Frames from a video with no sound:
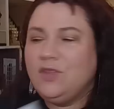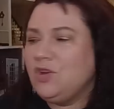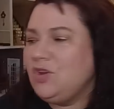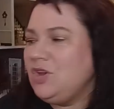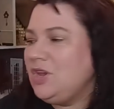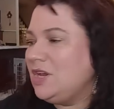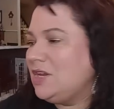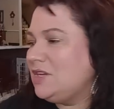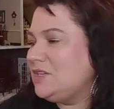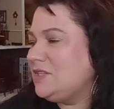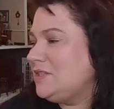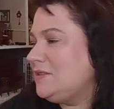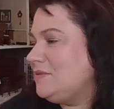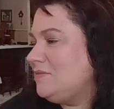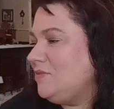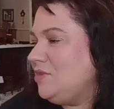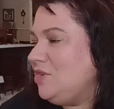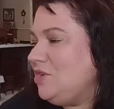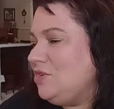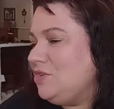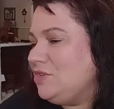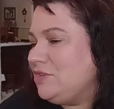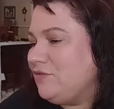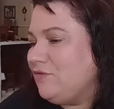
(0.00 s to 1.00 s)
They're
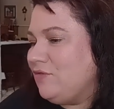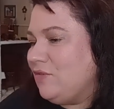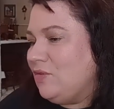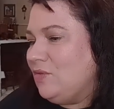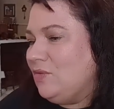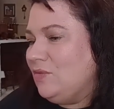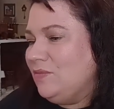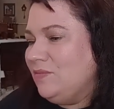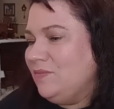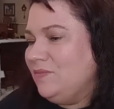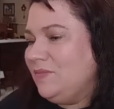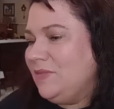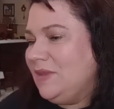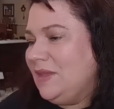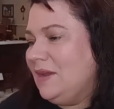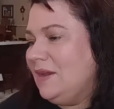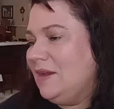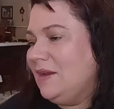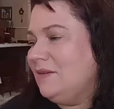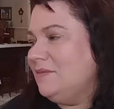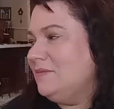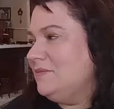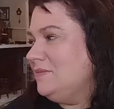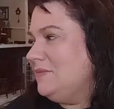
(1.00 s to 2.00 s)
just useful, you
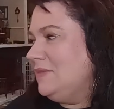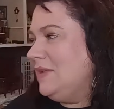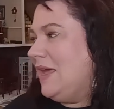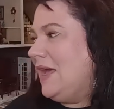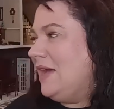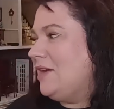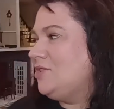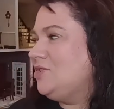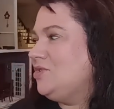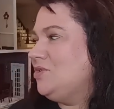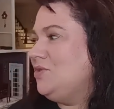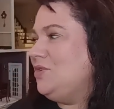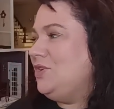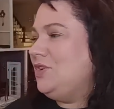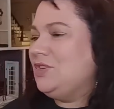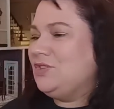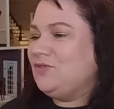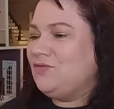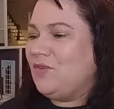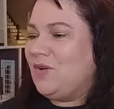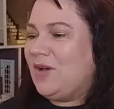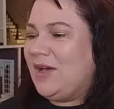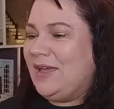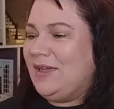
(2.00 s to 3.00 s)
know, actual
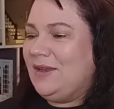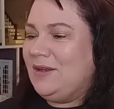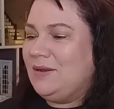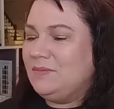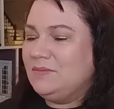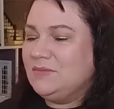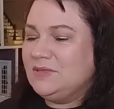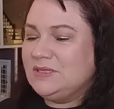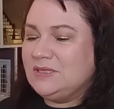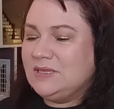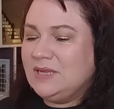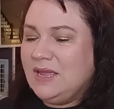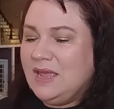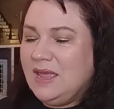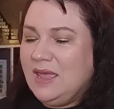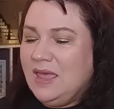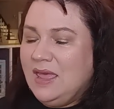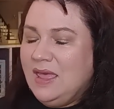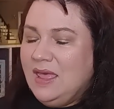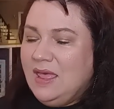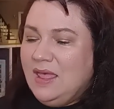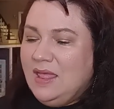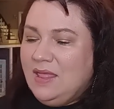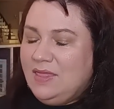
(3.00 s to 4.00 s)
useful items.
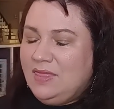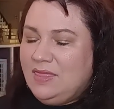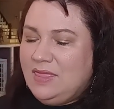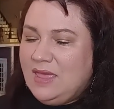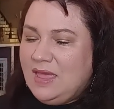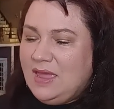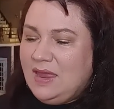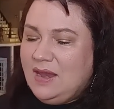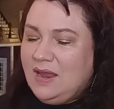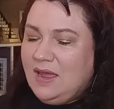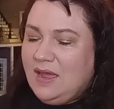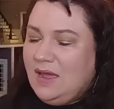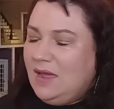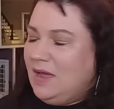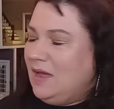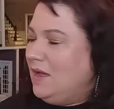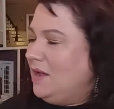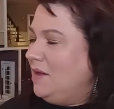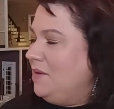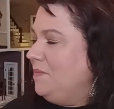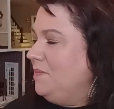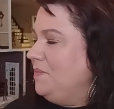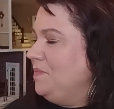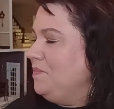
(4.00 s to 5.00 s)
Then
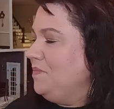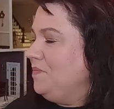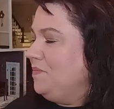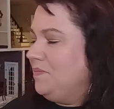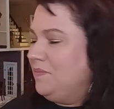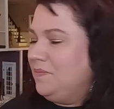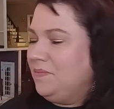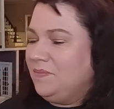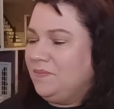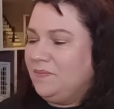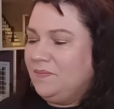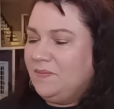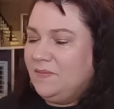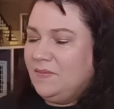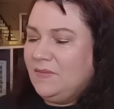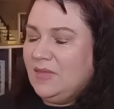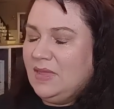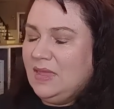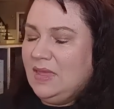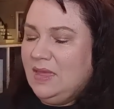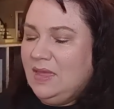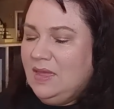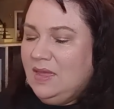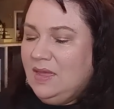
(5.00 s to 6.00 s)
um,
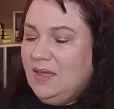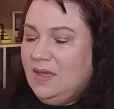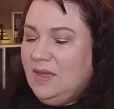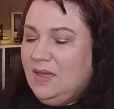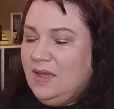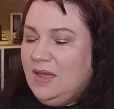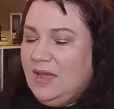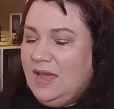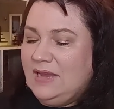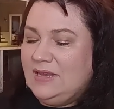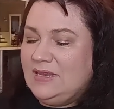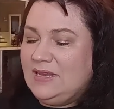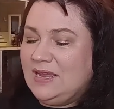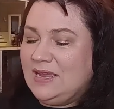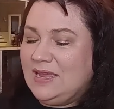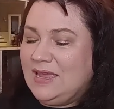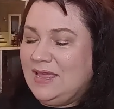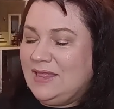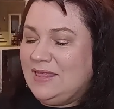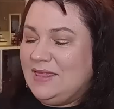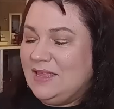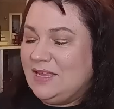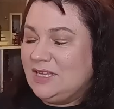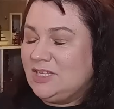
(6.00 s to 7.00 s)
I did
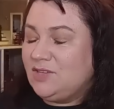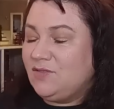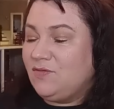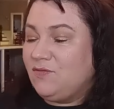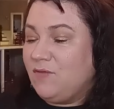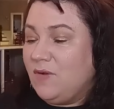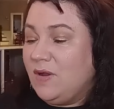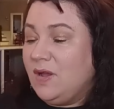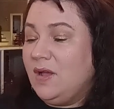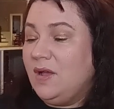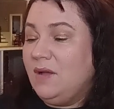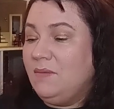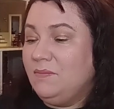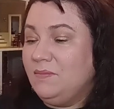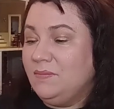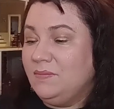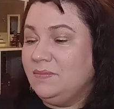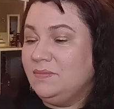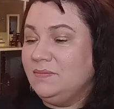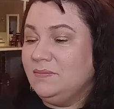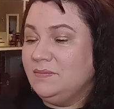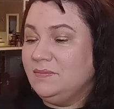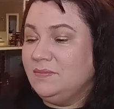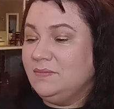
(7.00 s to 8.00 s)
get this from